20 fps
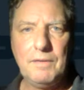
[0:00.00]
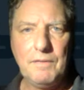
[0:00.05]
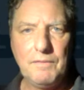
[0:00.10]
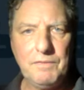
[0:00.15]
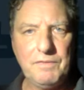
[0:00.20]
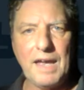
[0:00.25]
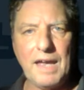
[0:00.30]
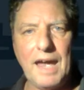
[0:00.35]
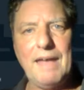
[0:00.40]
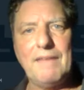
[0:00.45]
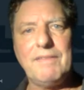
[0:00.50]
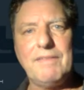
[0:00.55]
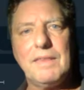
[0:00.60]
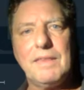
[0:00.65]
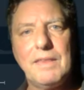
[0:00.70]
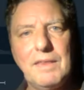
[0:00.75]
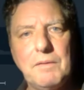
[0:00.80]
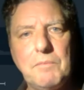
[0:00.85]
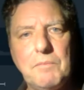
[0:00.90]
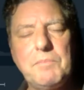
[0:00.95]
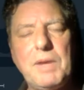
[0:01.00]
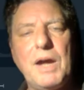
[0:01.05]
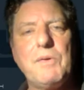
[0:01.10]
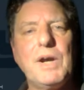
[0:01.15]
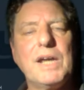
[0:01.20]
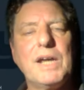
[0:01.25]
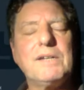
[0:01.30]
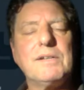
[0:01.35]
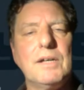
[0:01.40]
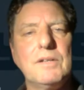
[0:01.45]
then
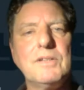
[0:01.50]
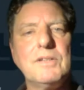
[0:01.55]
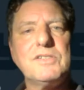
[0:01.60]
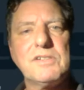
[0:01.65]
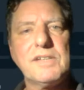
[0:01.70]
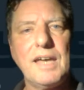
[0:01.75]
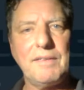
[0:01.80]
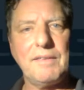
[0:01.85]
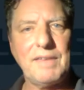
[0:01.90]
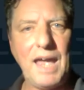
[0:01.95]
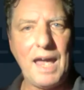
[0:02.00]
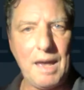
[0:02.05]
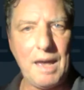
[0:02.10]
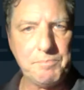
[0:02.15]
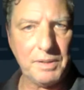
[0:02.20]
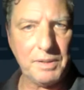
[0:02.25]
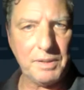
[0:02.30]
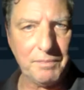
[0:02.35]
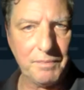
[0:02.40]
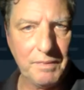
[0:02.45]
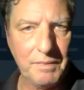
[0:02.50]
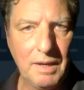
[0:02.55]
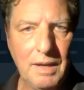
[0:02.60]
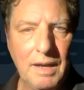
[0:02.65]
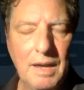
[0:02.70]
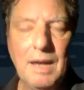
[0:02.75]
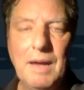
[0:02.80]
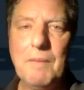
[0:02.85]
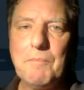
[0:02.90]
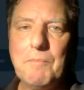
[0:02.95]
miracles can happen.
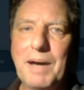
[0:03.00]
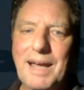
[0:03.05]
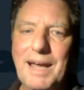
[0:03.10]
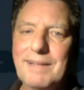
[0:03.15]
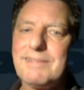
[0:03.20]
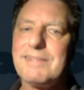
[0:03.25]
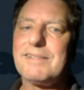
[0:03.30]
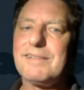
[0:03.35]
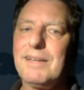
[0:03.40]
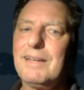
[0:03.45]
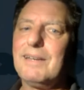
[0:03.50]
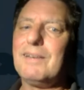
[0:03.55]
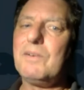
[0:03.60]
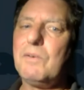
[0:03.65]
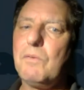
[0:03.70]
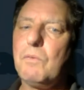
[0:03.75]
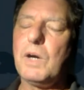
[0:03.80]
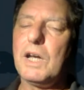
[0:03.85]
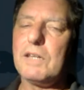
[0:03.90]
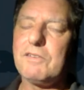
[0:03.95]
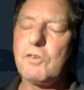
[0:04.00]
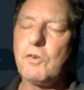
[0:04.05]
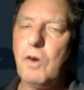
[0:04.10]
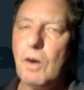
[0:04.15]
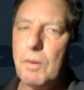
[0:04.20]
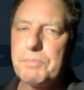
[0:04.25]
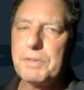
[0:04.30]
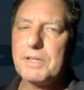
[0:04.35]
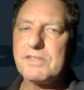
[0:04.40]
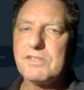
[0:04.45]
But what
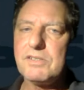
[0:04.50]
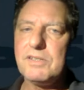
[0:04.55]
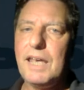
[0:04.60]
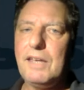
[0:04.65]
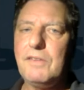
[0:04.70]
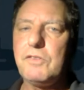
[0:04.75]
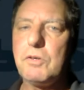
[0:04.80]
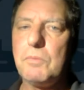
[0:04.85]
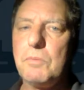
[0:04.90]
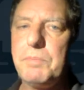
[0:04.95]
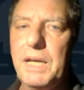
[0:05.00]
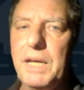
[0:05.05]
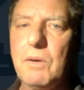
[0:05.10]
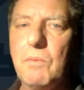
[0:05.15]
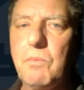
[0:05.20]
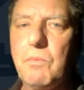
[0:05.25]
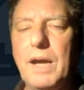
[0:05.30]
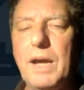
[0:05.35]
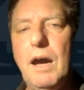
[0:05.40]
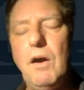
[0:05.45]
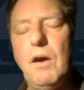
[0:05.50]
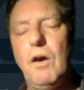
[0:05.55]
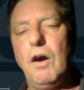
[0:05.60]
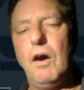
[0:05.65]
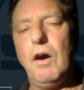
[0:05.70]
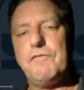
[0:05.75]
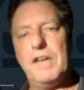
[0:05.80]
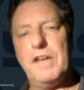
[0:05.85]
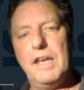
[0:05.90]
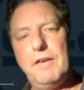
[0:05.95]
corporates need to be aware
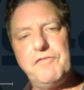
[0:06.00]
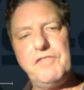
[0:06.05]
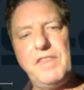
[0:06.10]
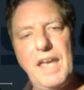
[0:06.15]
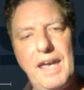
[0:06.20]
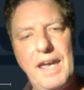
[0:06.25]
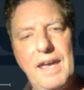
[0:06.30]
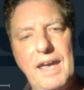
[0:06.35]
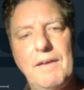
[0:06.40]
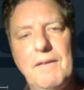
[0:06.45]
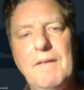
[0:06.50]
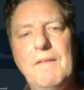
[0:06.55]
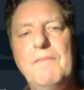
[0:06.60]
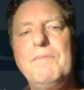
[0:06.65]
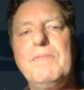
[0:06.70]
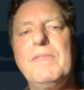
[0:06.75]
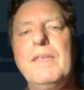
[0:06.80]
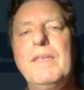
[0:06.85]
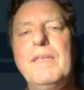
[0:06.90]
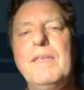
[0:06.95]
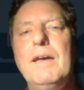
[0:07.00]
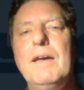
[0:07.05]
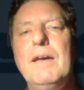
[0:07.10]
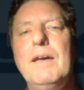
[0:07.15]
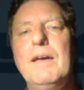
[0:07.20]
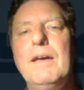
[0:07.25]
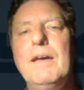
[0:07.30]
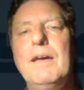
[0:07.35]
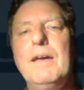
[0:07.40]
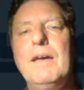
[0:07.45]
of, if they
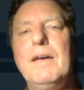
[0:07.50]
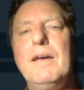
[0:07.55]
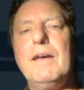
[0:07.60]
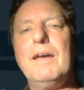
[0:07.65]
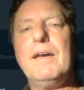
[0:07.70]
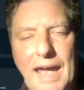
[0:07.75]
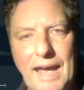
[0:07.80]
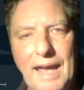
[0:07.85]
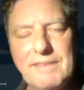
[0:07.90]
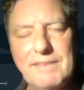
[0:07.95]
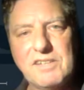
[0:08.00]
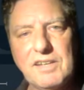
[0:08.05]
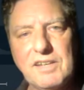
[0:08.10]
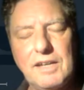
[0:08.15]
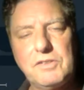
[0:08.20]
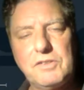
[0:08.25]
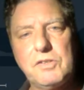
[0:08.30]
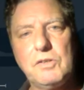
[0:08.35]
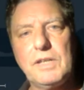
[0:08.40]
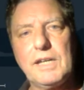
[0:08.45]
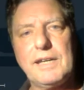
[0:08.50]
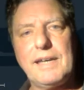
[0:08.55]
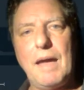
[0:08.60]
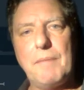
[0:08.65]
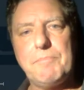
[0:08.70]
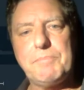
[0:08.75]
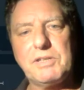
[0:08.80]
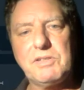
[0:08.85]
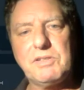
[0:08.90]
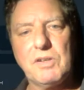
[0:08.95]
enter into the
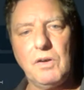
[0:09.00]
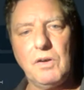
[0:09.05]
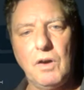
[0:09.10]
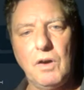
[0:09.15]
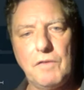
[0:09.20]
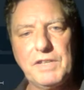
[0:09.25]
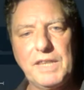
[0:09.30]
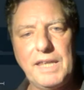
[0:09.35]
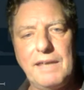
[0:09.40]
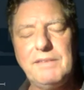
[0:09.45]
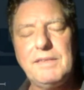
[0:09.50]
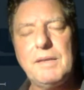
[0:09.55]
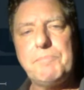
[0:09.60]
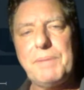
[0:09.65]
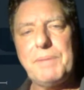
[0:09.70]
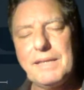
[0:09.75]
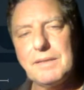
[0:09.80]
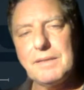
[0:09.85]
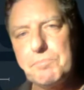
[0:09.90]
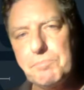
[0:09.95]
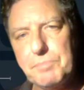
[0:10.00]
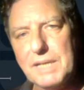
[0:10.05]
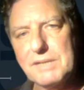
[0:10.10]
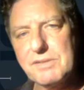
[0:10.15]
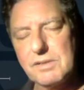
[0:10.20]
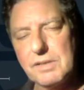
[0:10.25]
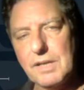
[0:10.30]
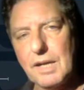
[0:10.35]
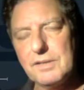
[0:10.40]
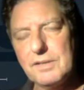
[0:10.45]
capital of an independent
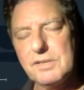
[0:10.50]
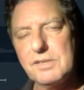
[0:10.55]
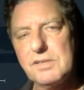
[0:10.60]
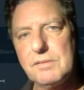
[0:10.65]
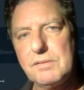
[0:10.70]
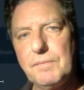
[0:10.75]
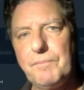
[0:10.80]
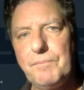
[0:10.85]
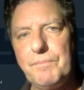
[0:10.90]
business,